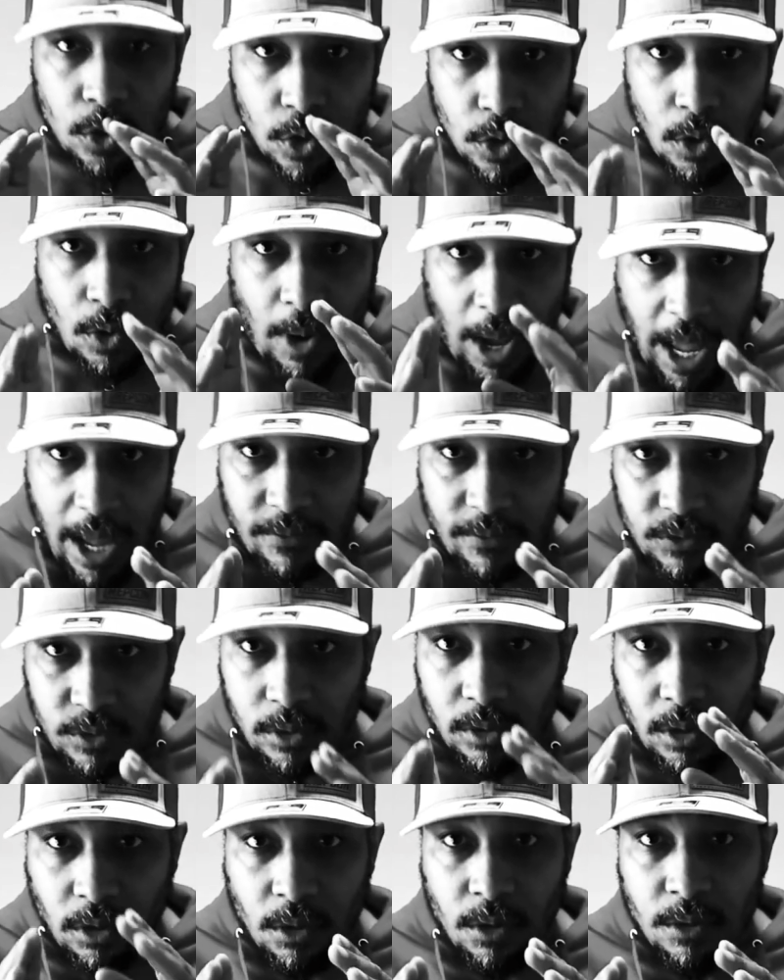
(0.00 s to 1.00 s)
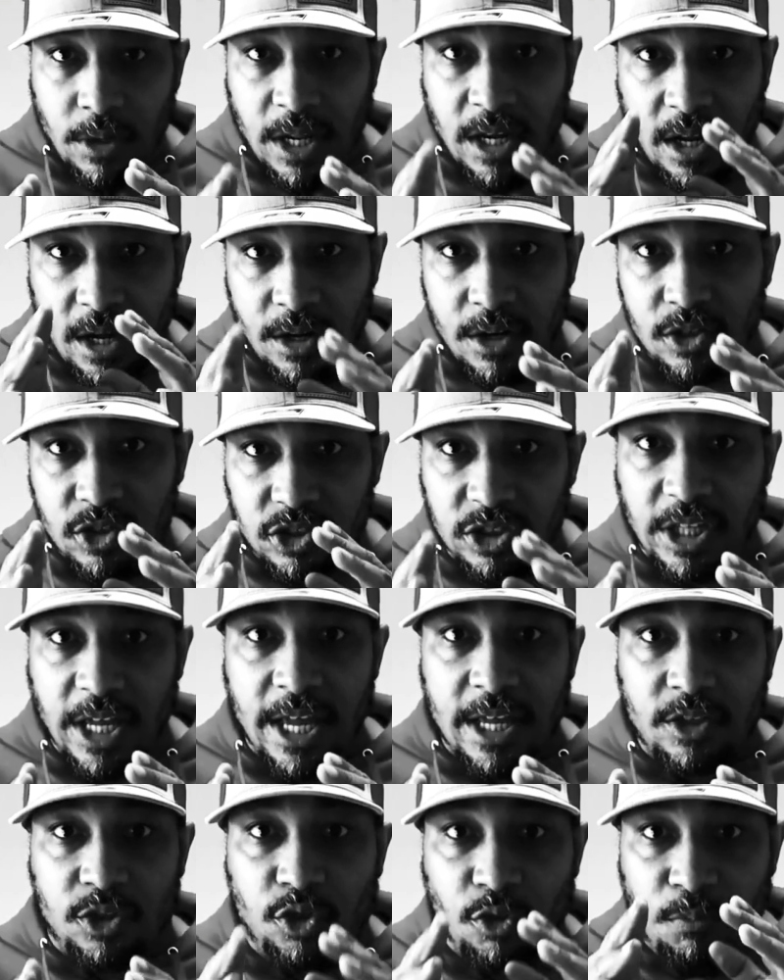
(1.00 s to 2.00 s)
You have to learn and
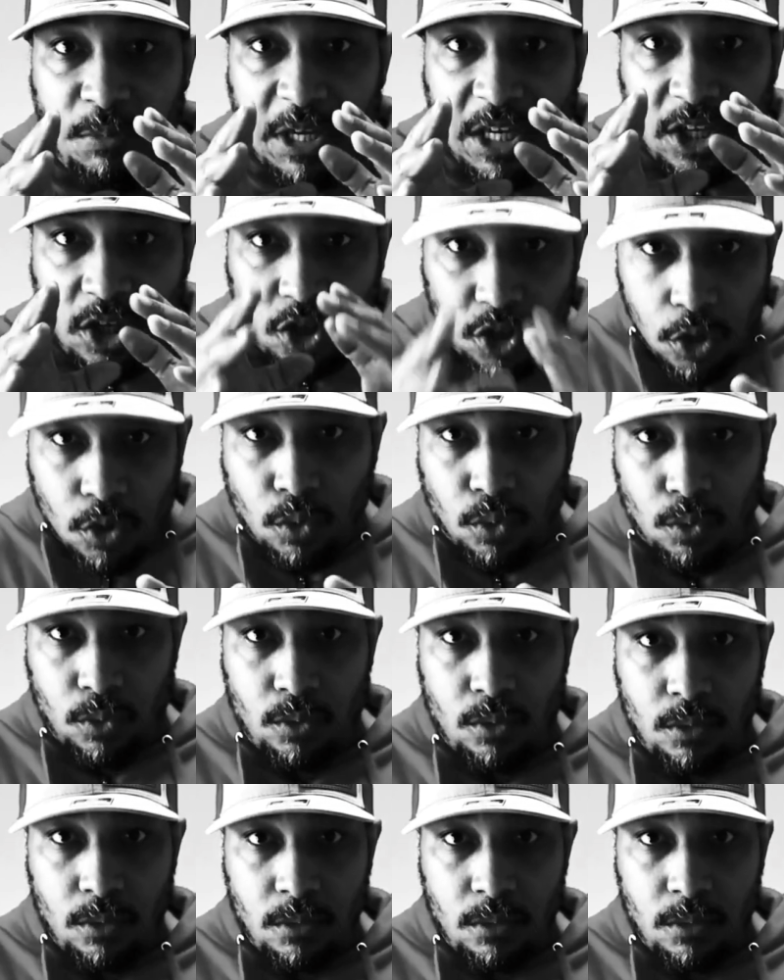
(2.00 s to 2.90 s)
understand to be you.